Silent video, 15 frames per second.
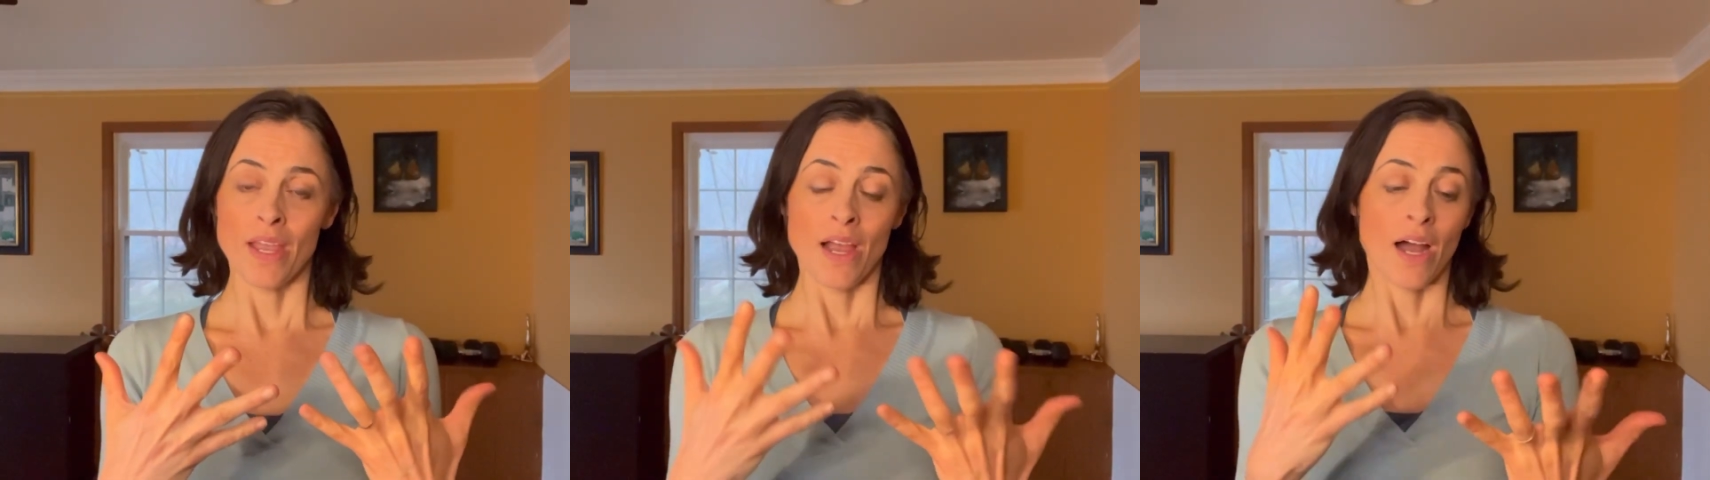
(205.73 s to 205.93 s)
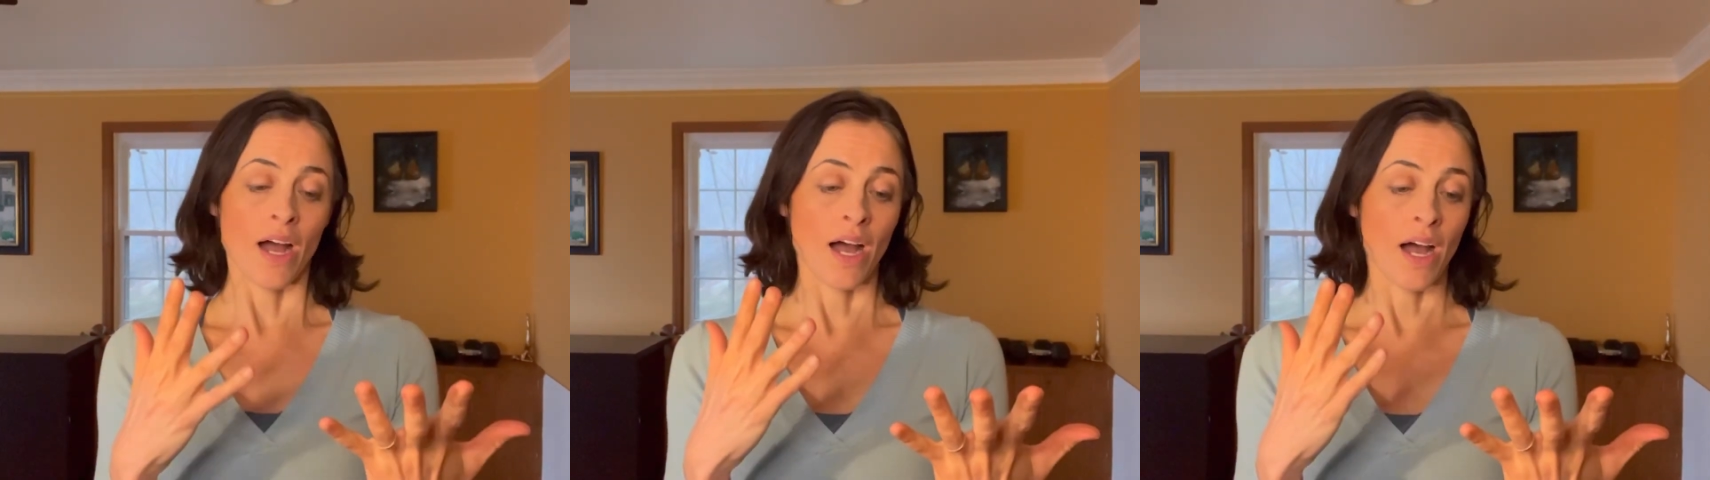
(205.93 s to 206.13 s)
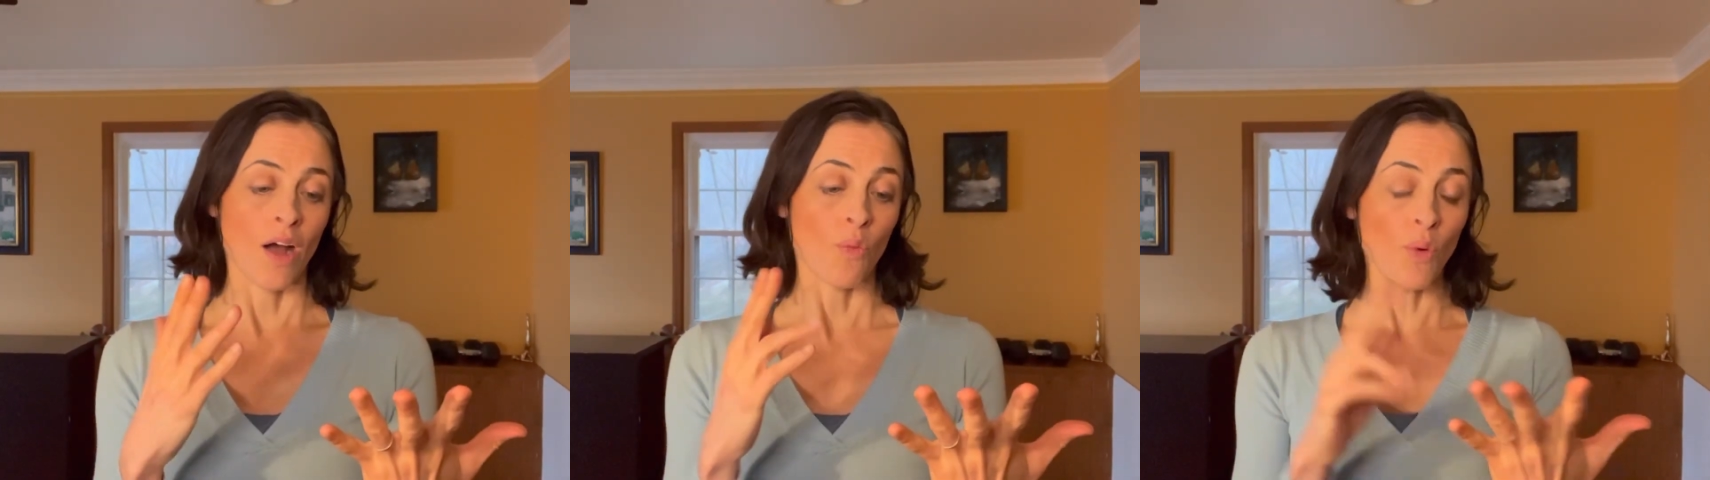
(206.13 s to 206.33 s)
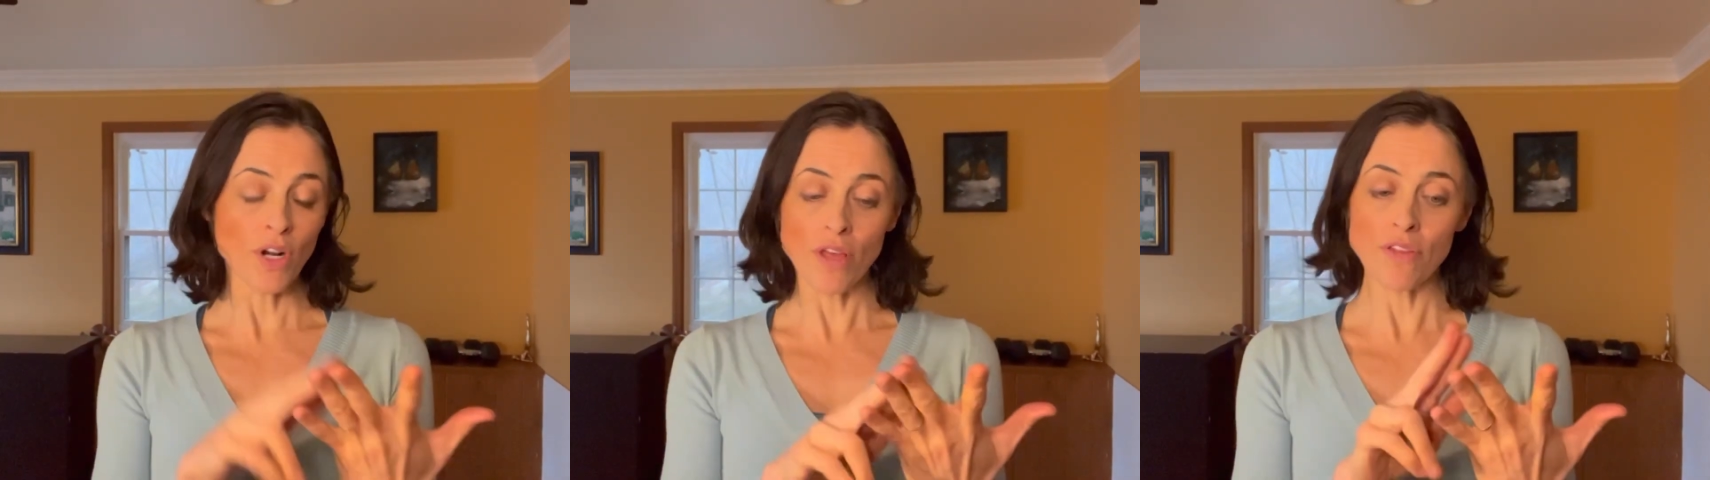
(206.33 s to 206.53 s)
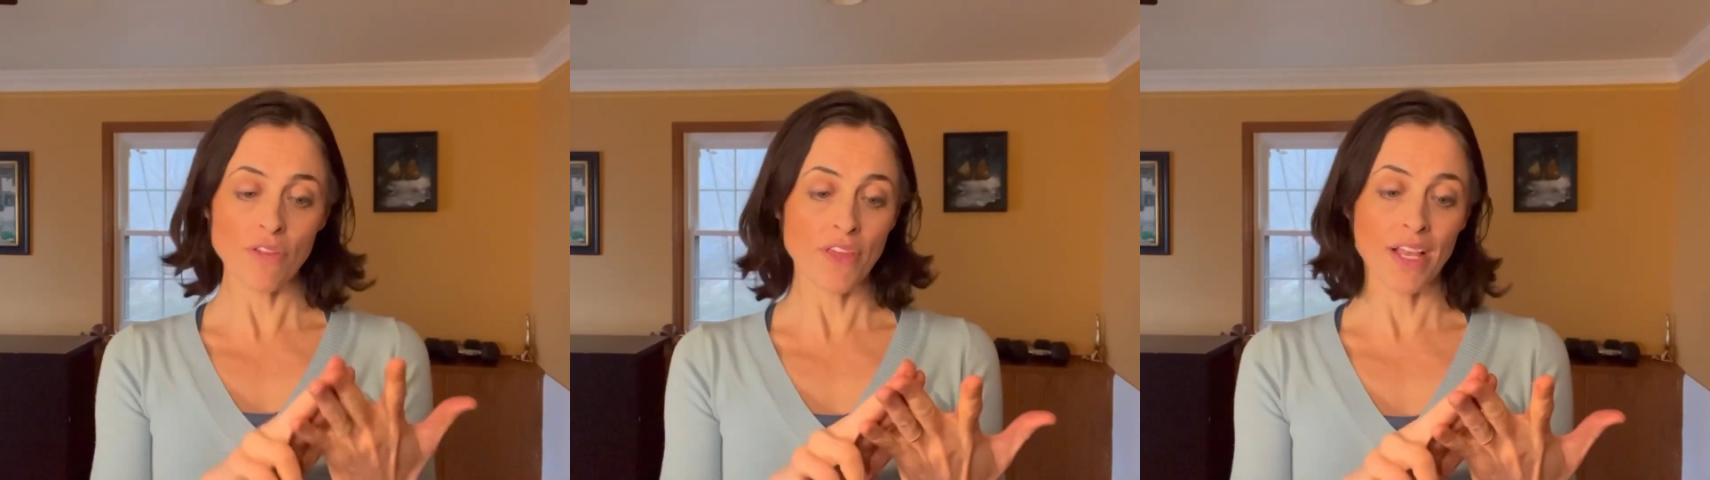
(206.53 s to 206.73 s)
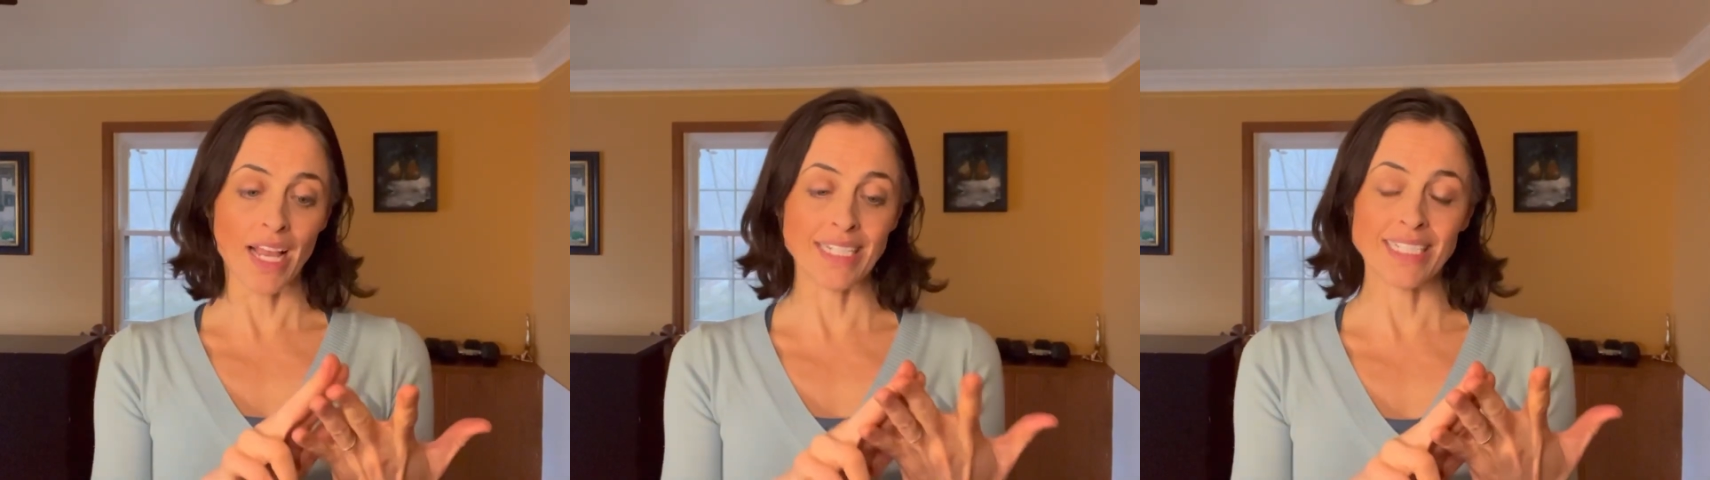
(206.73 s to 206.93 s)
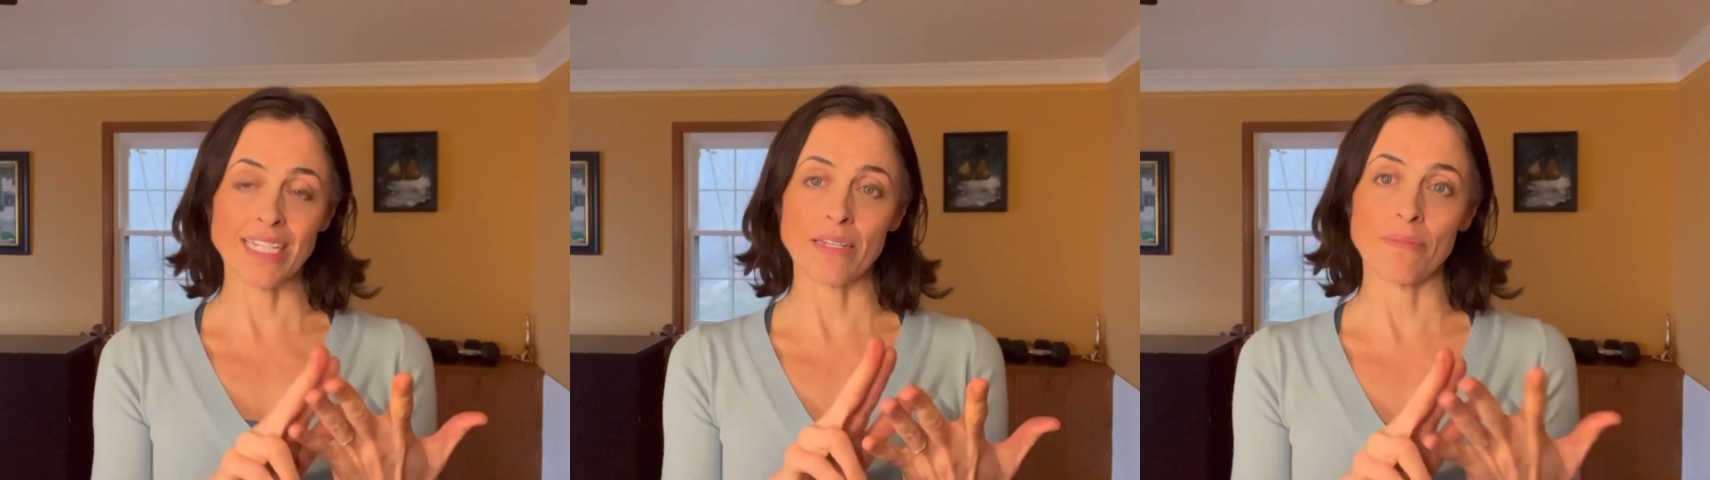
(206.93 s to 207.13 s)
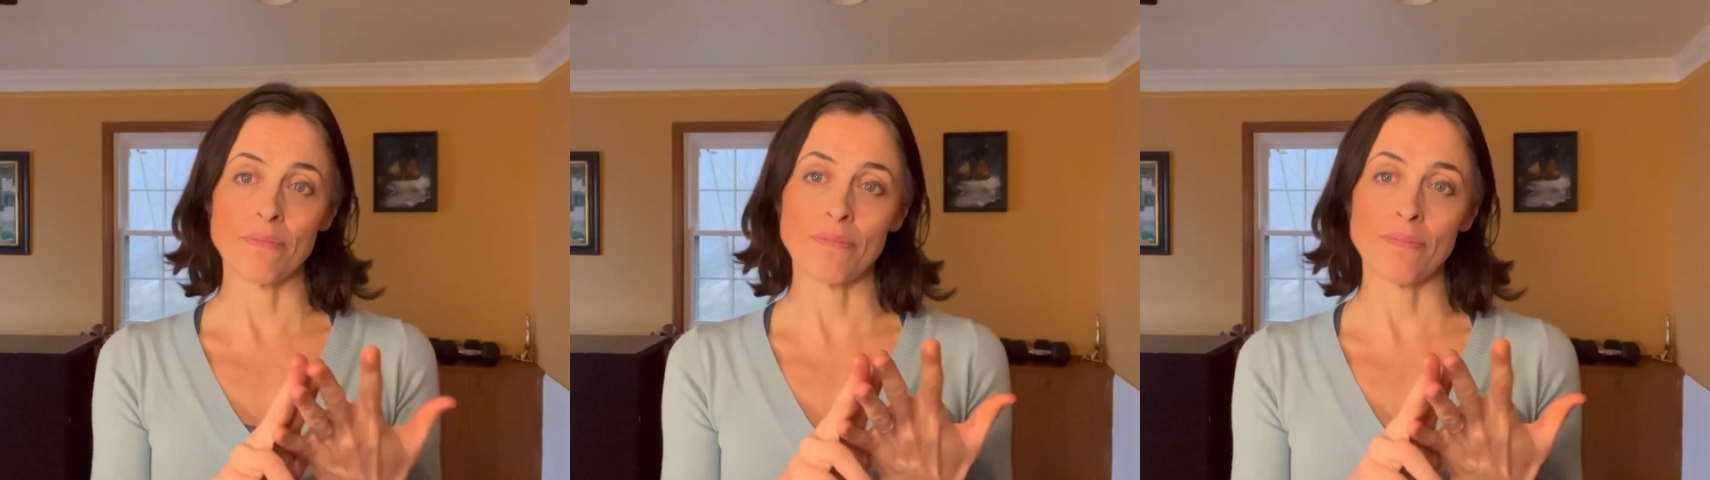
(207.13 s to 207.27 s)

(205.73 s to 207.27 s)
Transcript: One other thing I didn't